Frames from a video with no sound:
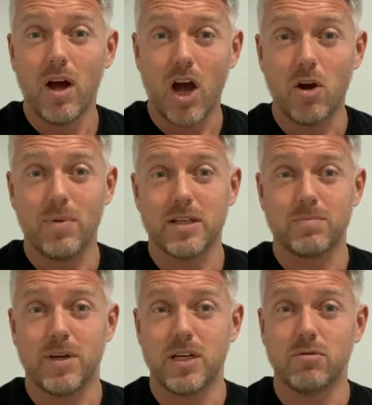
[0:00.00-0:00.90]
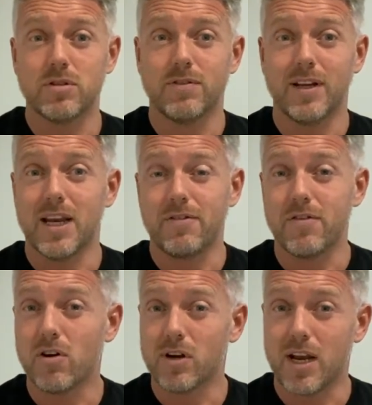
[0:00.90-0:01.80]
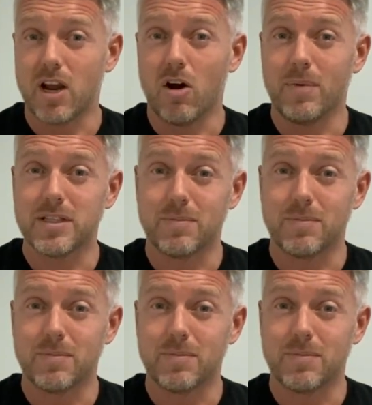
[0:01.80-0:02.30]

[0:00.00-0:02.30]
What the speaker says: Hope that's been useful, and if you've got any comments